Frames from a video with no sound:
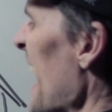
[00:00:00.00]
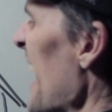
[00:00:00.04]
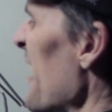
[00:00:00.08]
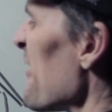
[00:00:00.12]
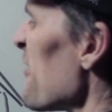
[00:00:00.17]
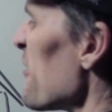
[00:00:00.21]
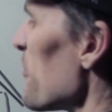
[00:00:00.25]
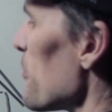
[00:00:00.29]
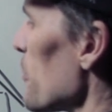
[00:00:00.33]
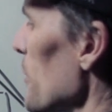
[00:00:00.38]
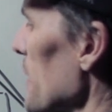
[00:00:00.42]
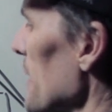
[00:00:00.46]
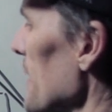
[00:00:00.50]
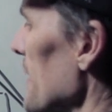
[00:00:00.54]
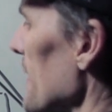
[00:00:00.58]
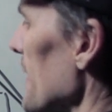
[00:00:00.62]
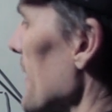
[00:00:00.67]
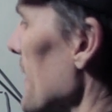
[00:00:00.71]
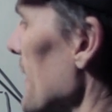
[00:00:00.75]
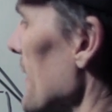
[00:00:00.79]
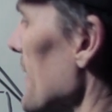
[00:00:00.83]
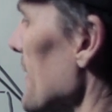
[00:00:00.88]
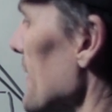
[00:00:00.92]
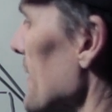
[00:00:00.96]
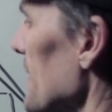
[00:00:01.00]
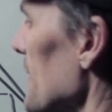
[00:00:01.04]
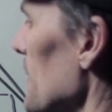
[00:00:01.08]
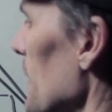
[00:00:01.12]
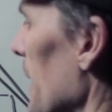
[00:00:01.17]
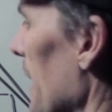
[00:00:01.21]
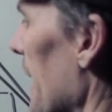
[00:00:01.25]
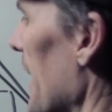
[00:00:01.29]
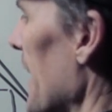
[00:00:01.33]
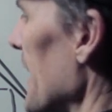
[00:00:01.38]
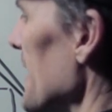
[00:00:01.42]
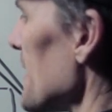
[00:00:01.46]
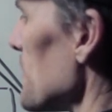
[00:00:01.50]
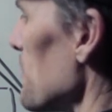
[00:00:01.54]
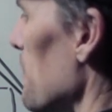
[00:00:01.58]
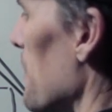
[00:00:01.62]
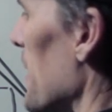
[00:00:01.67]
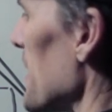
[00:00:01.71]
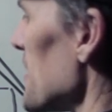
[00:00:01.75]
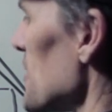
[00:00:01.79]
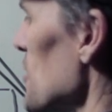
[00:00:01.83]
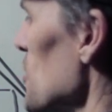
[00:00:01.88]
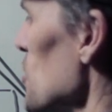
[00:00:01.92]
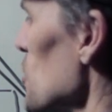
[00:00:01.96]
everything. As
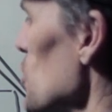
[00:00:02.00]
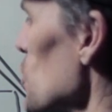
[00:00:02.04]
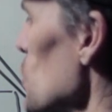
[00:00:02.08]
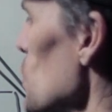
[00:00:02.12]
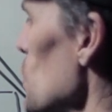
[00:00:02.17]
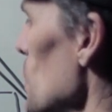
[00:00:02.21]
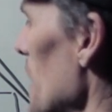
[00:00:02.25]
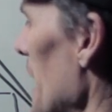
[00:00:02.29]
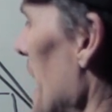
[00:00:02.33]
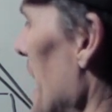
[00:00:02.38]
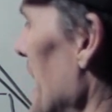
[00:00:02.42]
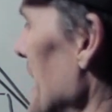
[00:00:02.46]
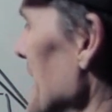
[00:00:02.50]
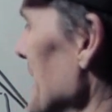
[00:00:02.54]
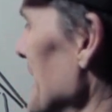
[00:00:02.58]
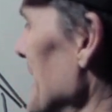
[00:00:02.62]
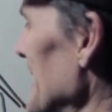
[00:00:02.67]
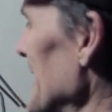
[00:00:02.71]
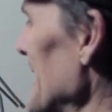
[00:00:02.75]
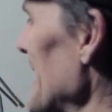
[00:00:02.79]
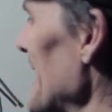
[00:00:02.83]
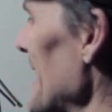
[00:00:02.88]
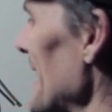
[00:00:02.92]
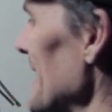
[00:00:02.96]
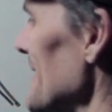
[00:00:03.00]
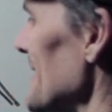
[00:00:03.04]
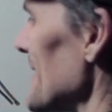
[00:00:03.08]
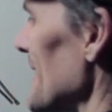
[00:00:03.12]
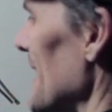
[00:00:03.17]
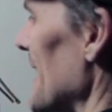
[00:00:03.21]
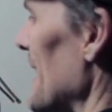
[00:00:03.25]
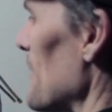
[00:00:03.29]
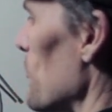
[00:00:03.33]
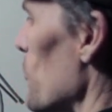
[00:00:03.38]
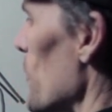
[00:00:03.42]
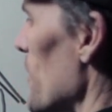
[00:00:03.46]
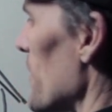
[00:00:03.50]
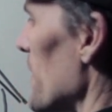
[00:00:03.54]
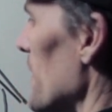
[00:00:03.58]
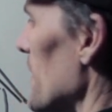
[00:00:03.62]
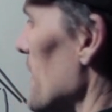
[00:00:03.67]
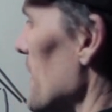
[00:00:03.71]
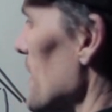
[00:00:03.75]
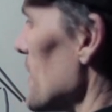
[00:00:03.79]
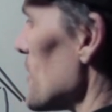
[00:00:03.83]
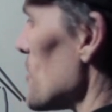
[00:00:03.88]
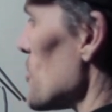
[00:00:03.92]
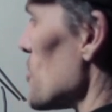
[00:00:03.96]
much as you can get
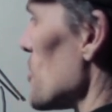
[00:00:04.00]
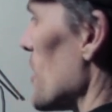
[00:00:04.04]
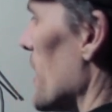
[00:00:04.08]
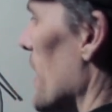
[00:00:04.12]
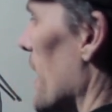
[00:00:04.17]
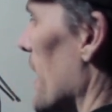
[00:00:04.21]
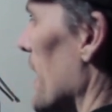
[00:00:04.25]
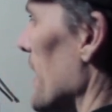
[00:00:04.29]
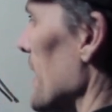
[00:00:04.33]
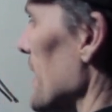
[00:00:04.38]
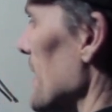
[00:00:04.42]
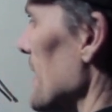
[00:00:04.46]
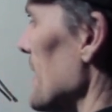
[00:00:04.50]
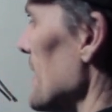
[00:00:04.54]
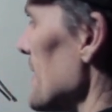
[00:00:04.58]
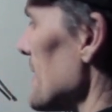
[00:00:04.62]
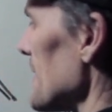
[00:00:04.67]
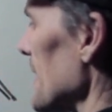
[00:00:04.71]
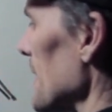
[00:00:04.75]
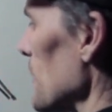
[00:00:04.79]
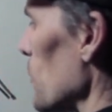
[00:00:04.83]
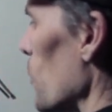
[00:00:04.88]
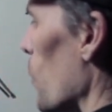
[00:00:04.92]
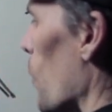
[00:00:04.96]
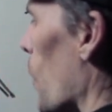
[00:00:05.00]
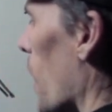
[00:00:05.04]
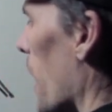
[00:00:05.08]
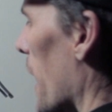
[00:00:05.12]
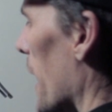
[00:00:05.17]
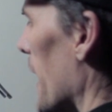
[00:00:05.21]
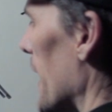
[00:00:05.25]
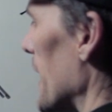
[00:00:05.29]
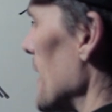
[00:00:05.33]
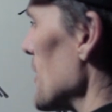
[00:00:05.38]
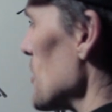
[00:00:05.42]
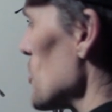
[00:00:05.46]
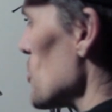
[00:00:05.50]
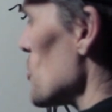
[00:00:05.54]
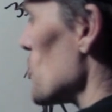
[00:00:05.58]
within the shot. It is a wide